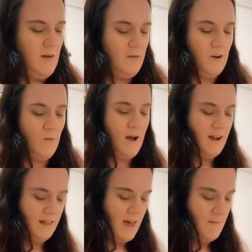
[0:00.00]
whack
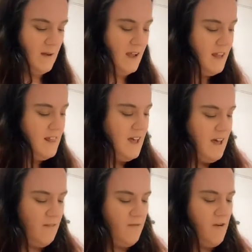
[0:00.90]
them in the air
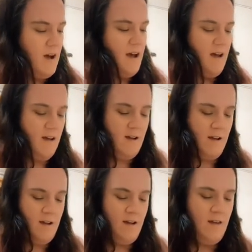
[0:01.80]
fryer
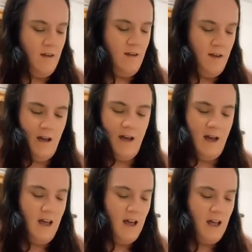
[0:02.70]

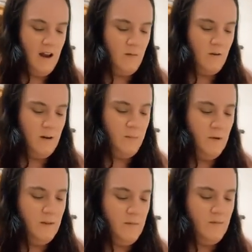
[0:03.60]
And we're going to put
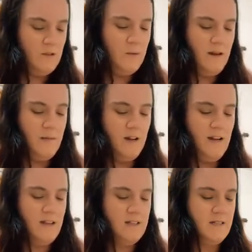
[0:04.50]
them in for 20
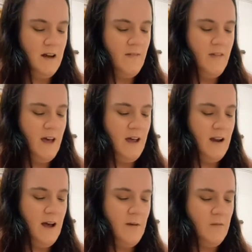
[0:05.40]
minutes, and then
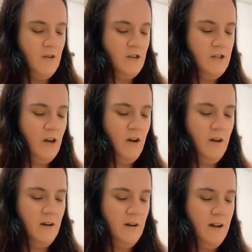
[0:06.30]
I'm going to
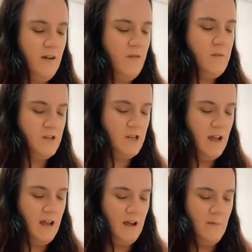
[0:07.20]
give them a
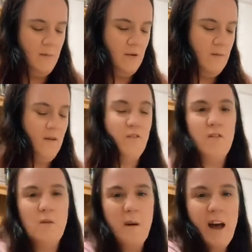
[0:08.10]
shake and put them in for
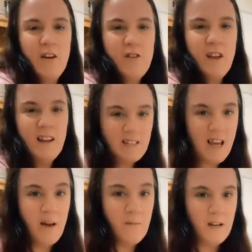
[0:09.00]
about another
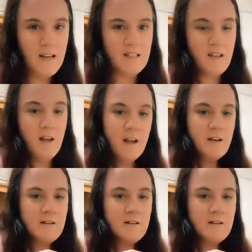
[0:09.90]
10 minutes so that